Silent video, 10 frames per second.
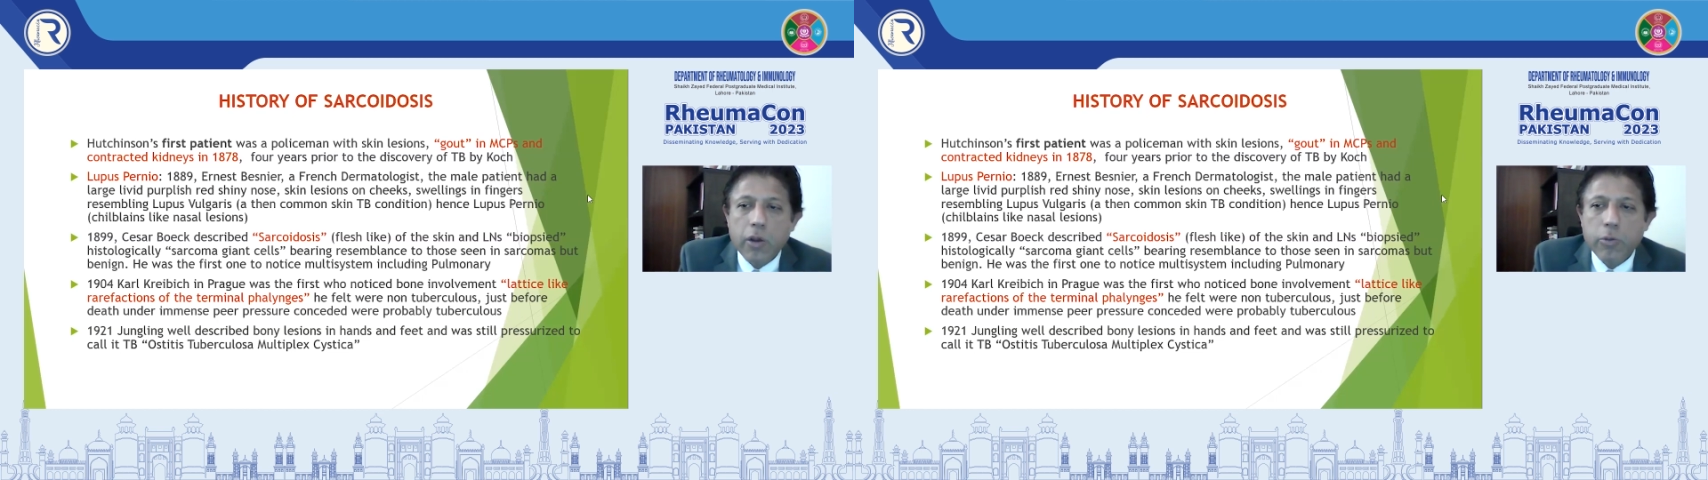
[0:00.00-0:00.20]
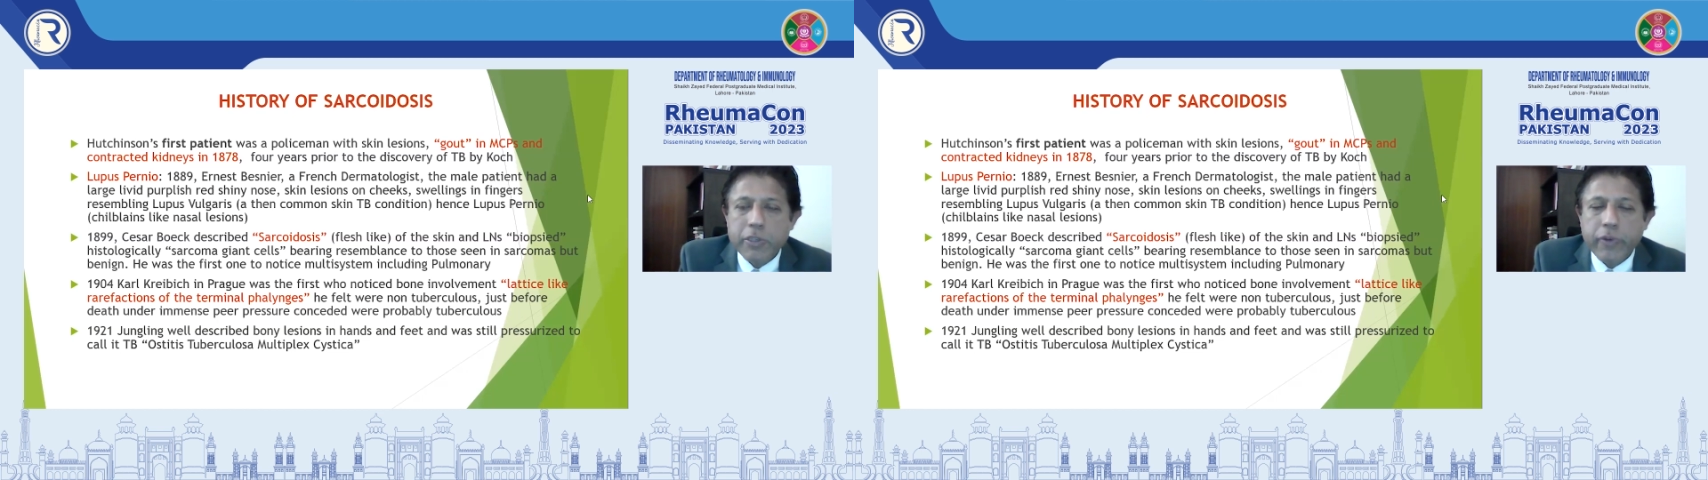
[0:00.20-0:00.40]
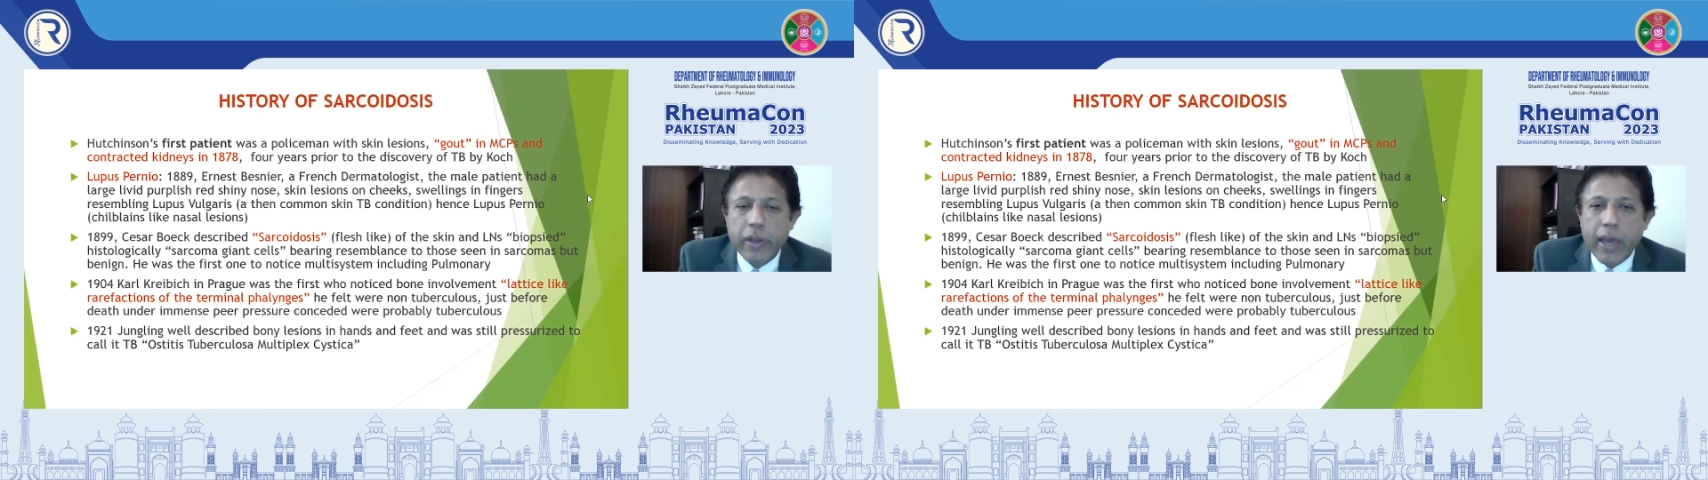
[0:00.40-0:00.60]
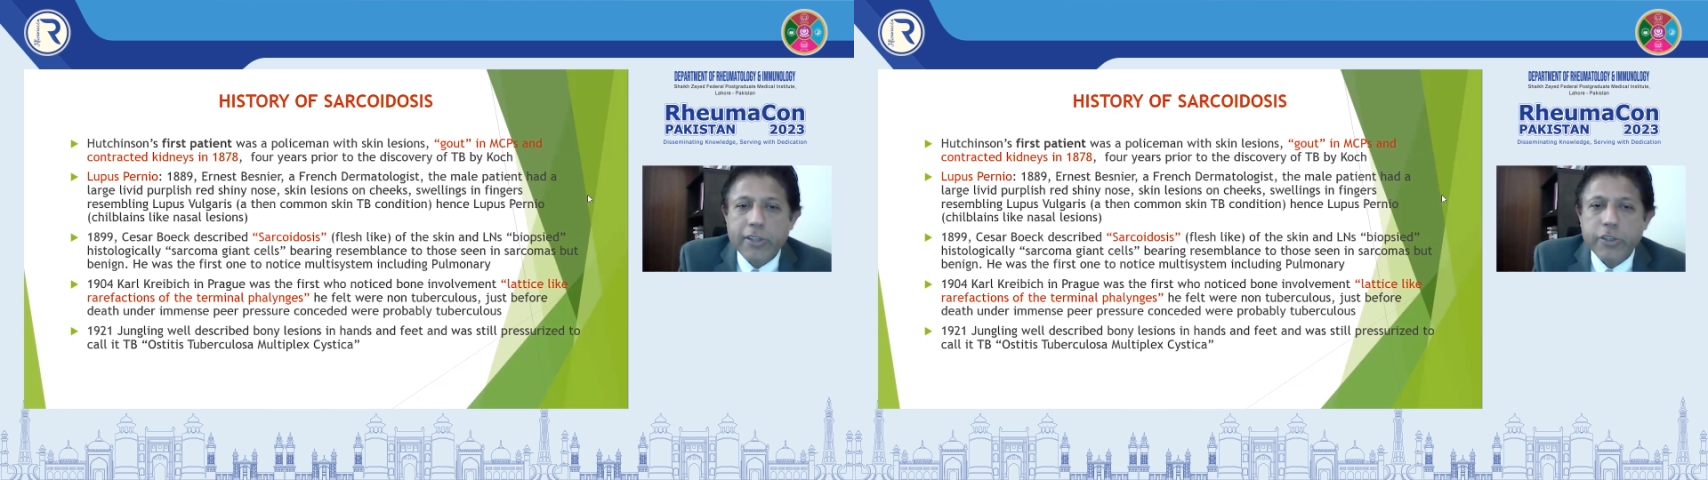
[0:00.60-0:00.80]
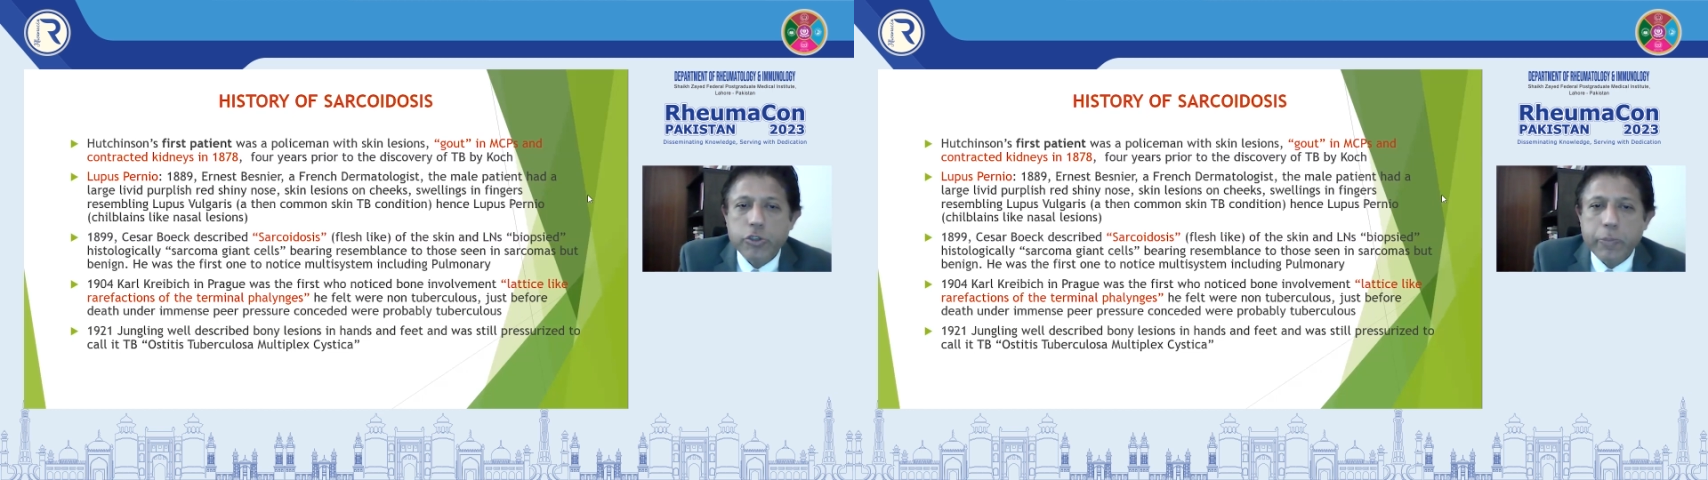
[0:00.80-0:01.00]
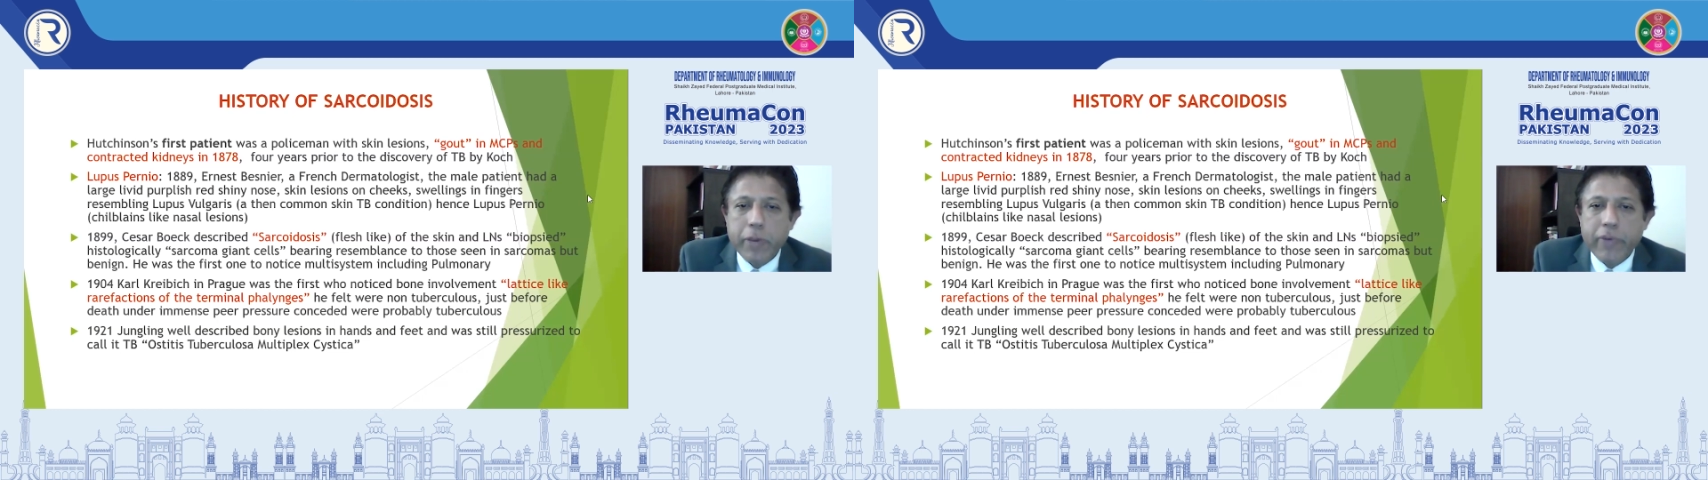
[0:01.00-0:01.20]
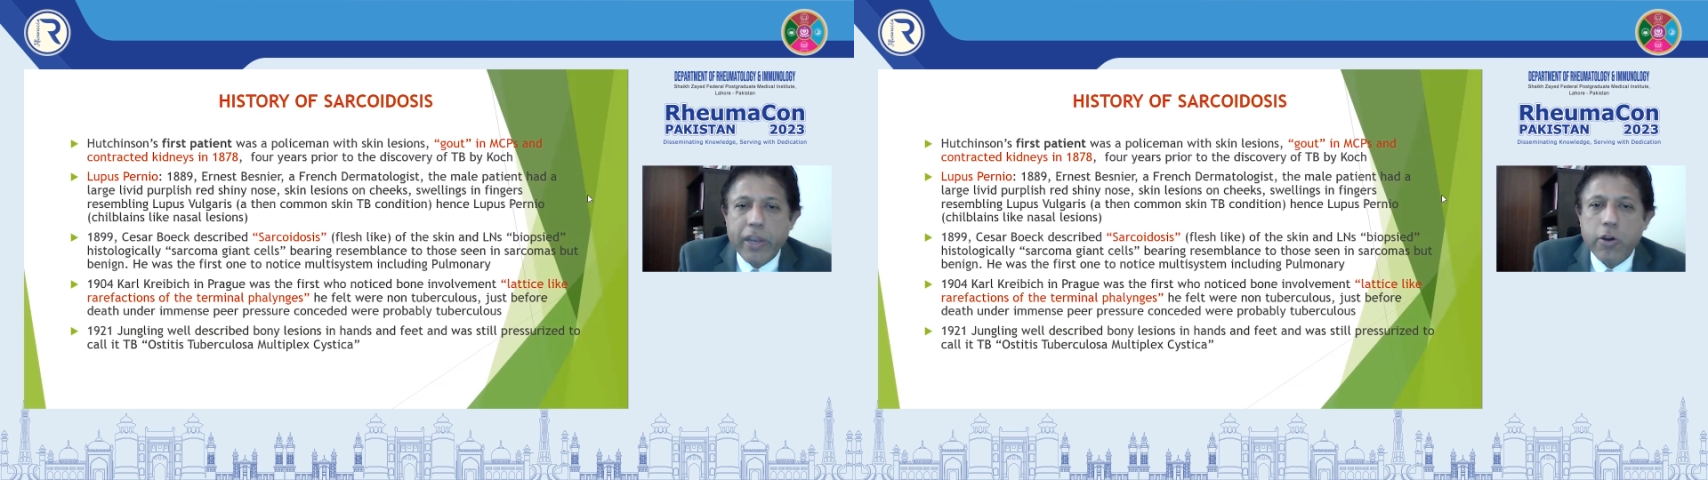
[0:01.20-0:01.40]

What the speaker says: Lupus vulgaris used to be a very